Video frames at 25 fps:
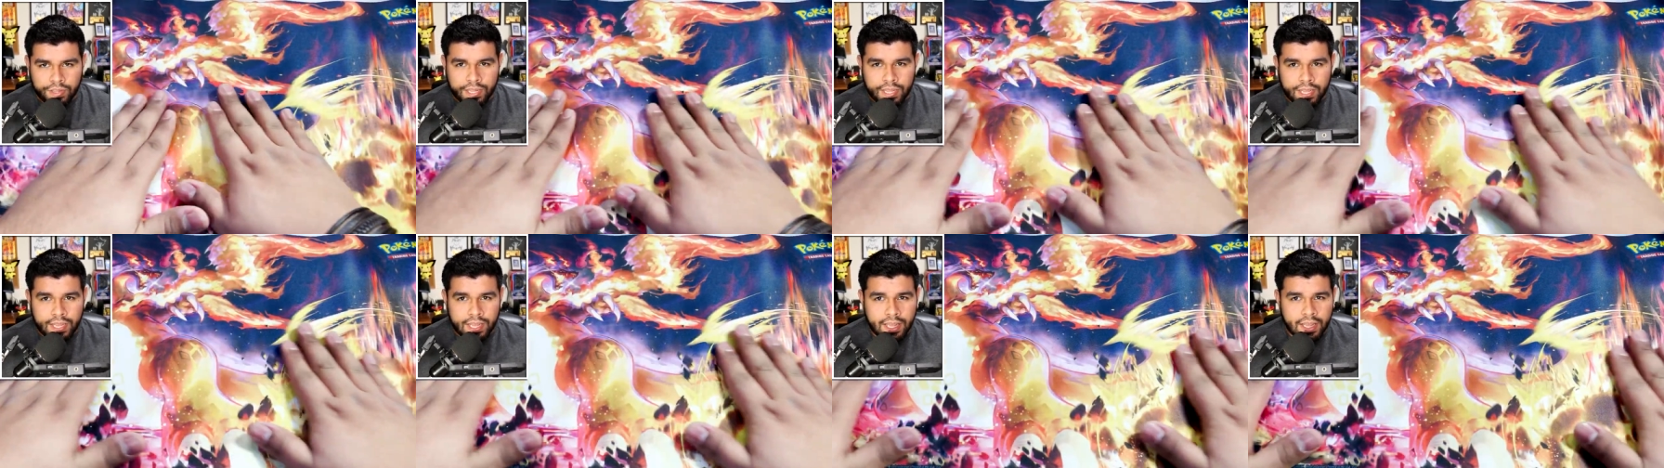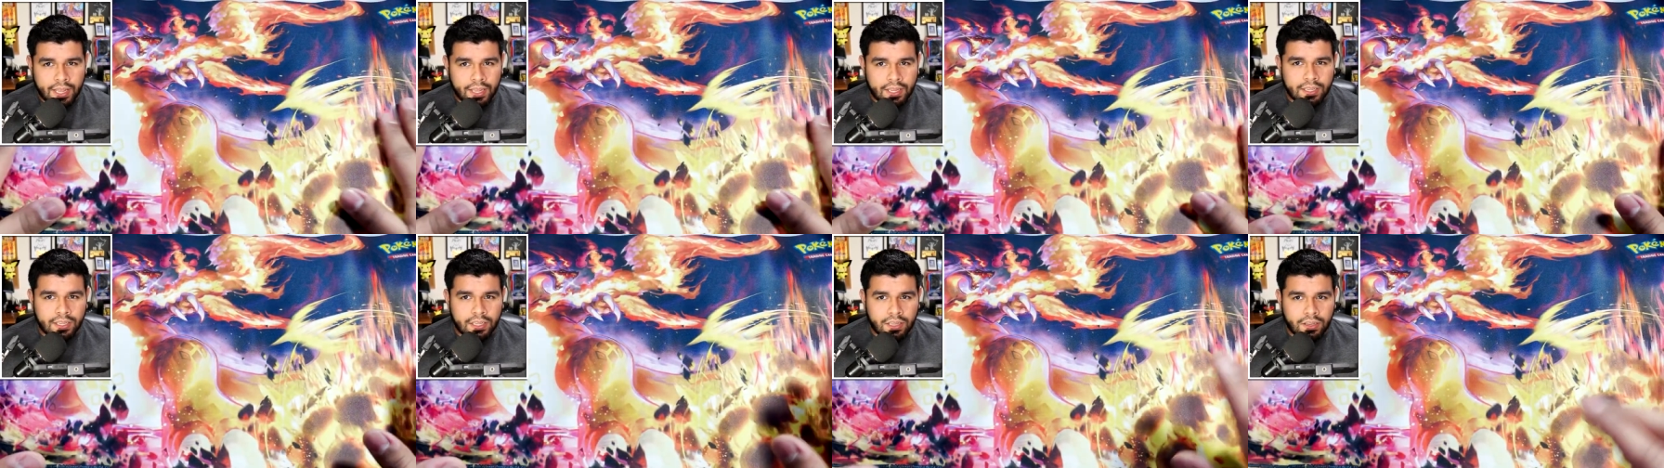
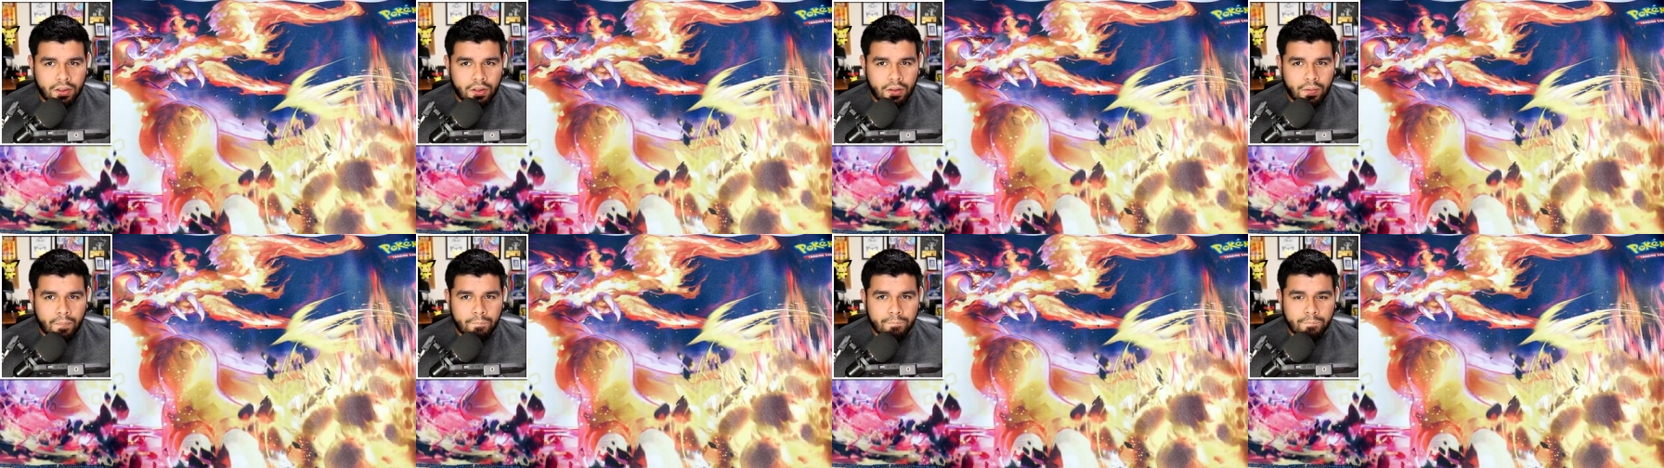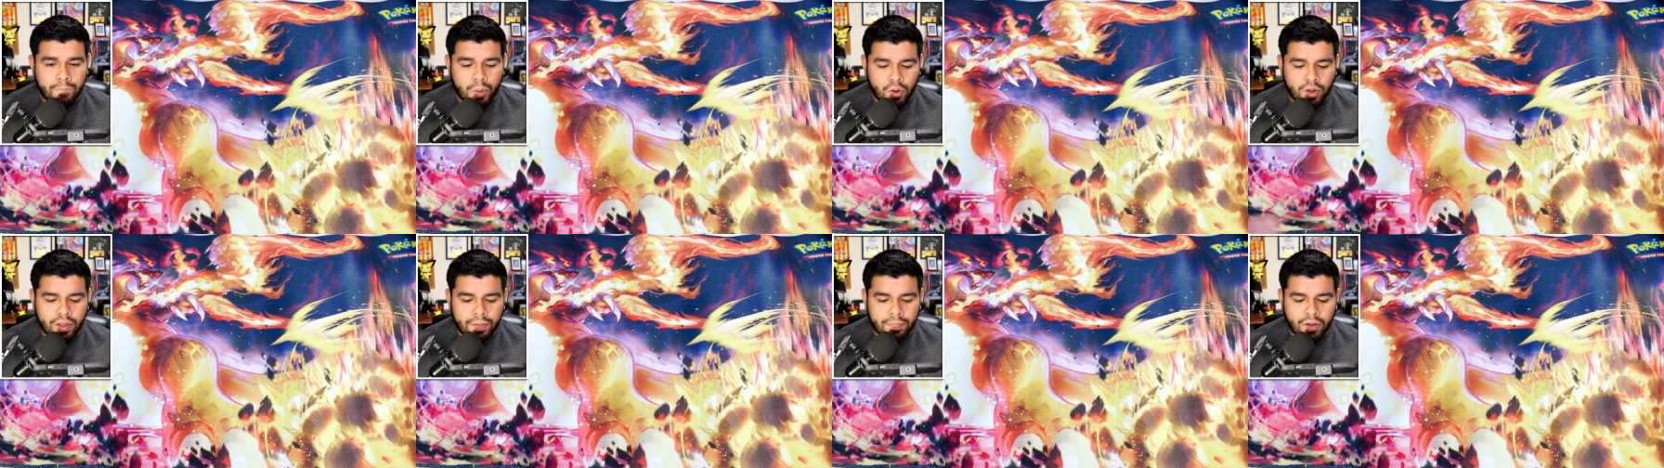the
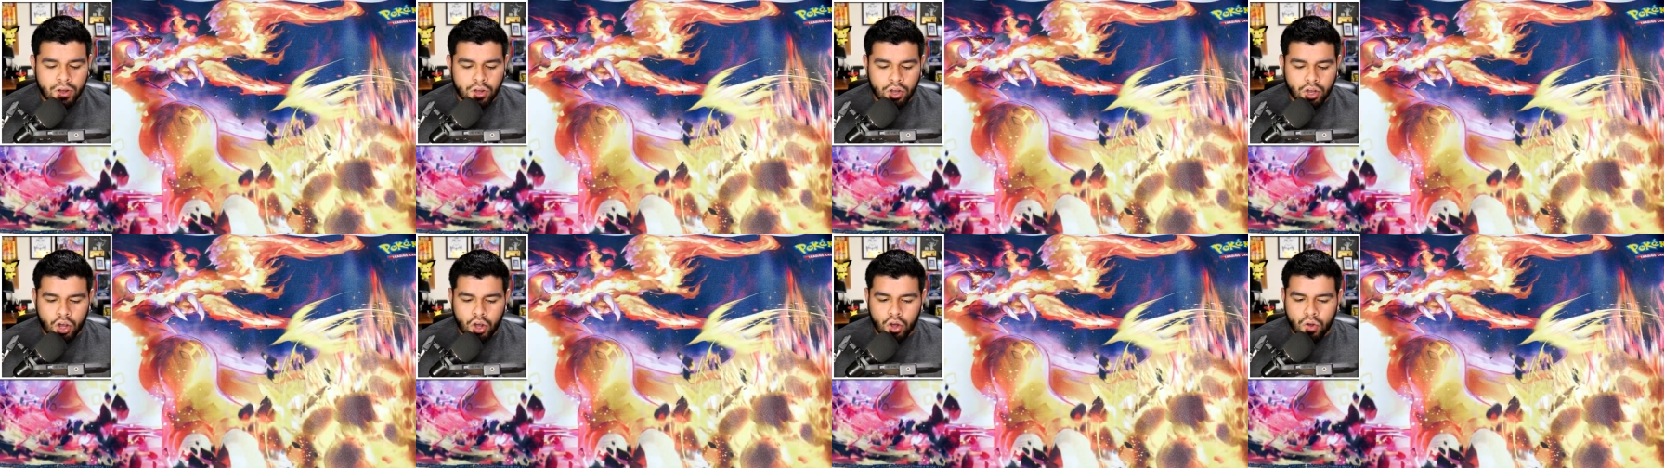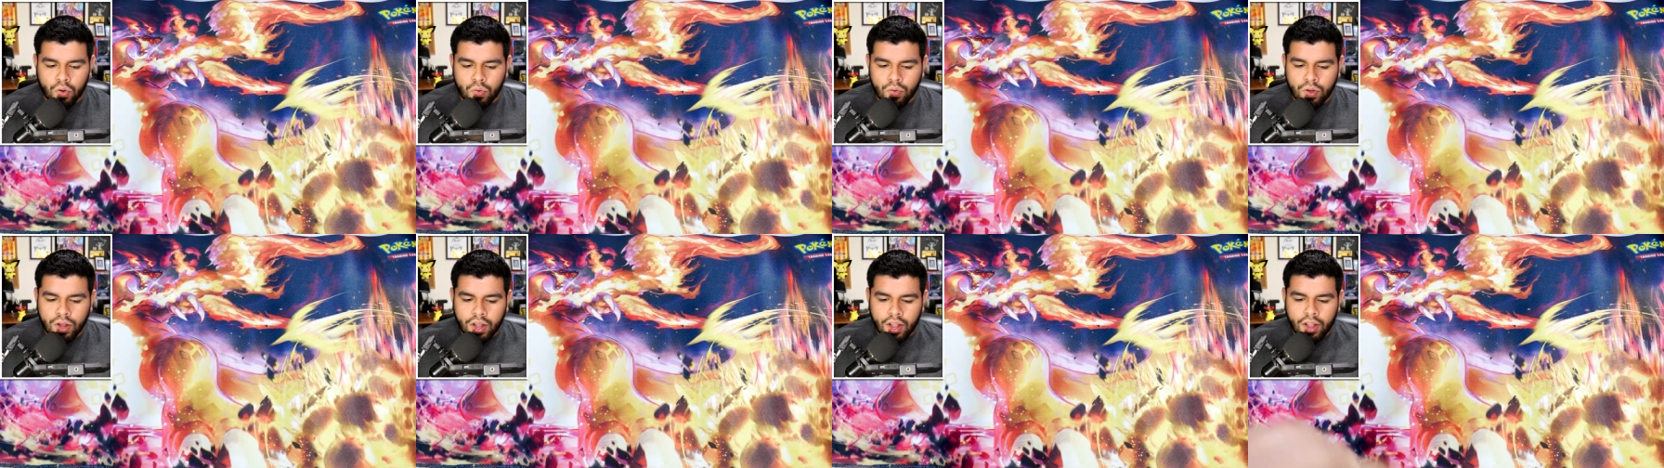Pokemon
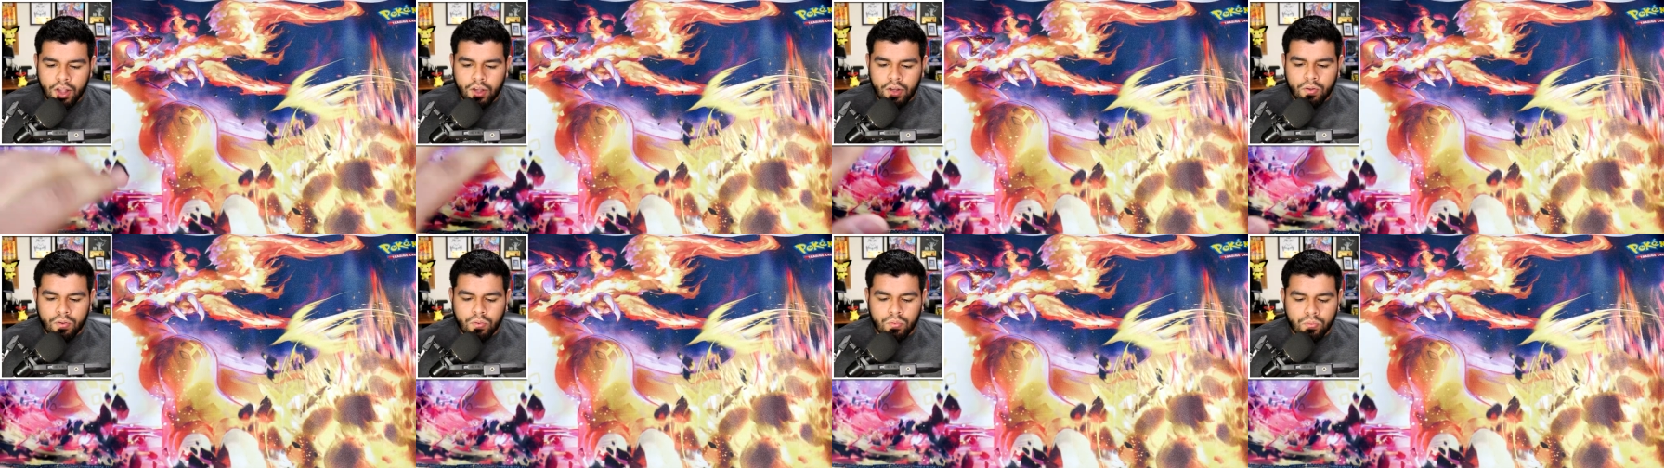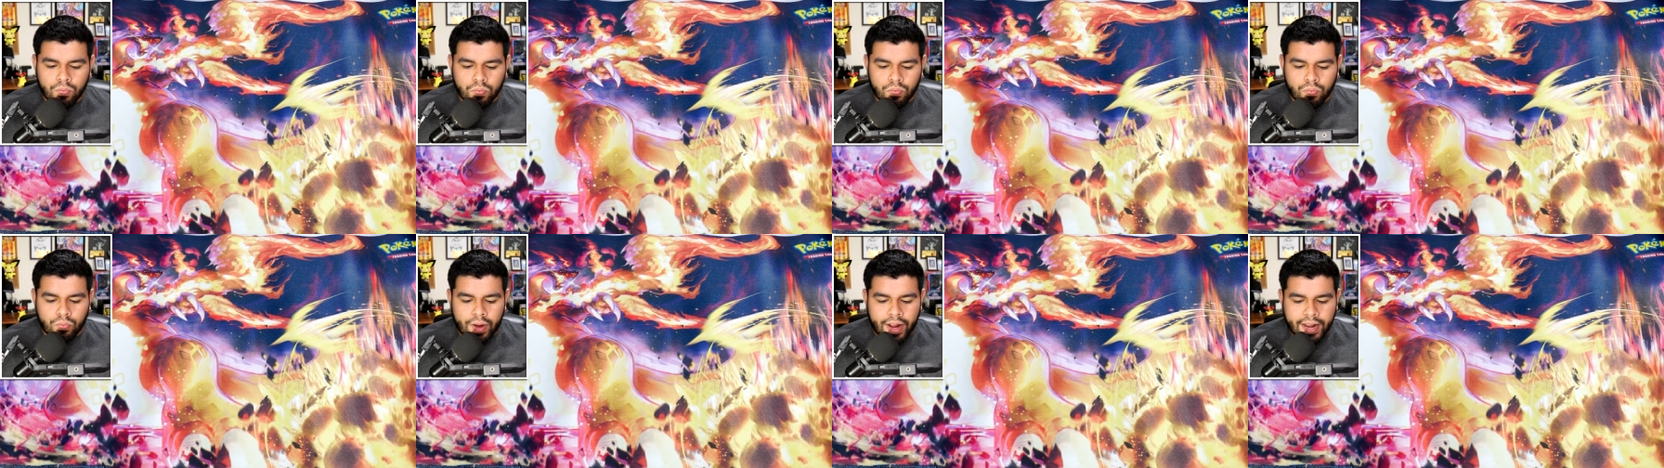Go
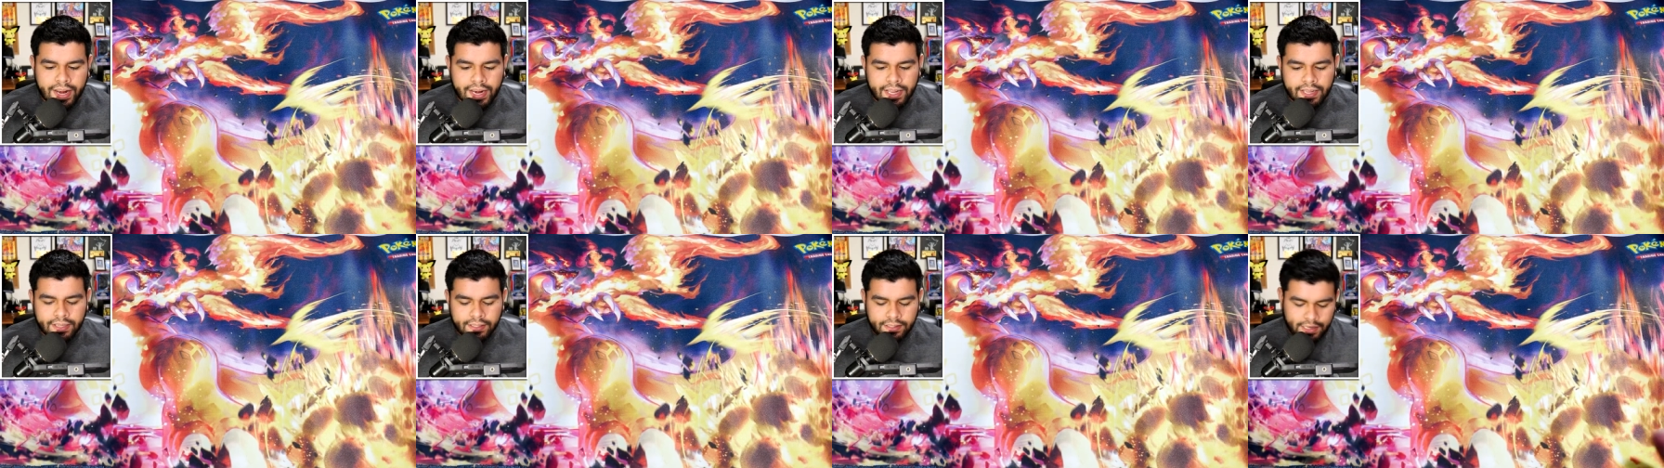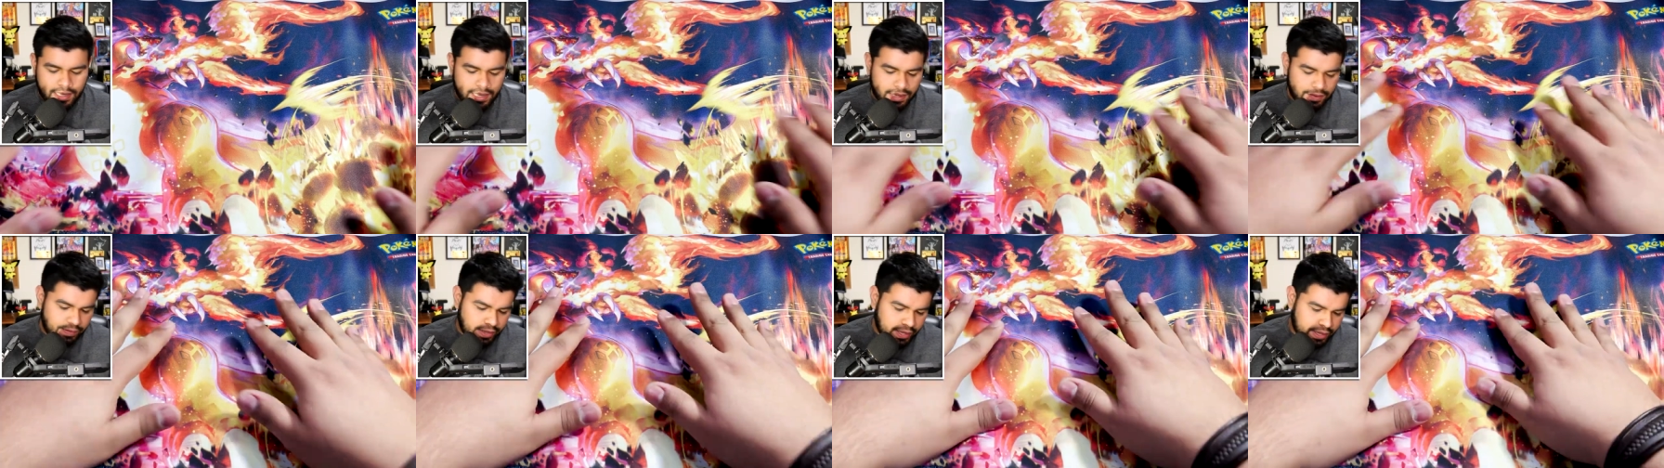Radiant
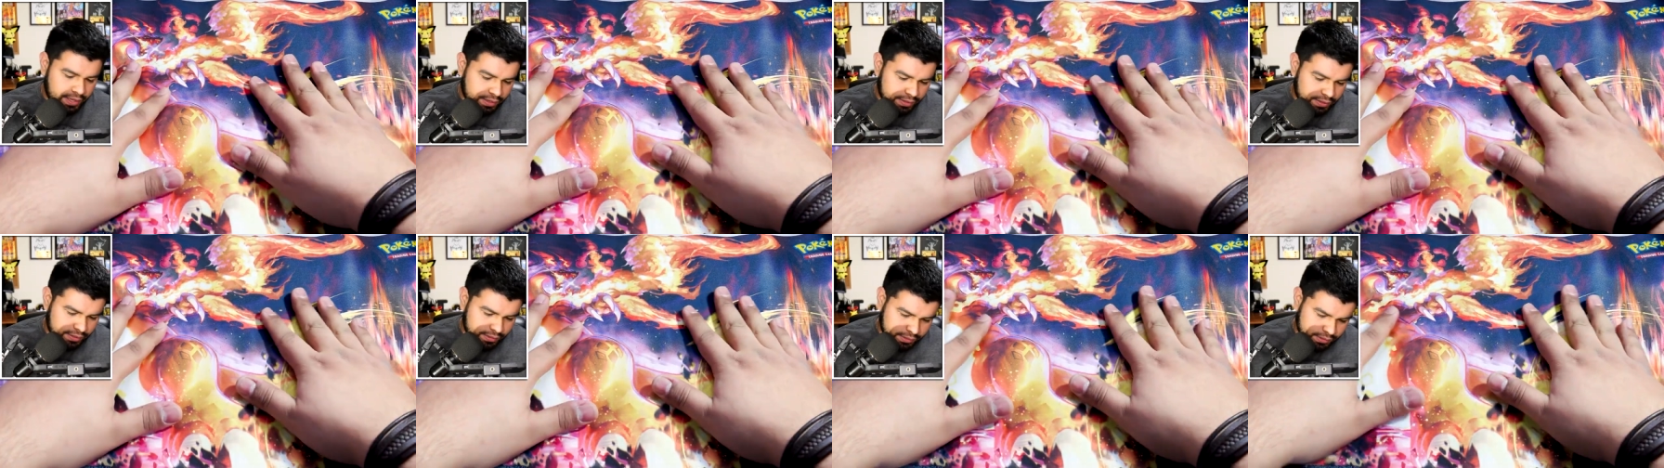Eevee.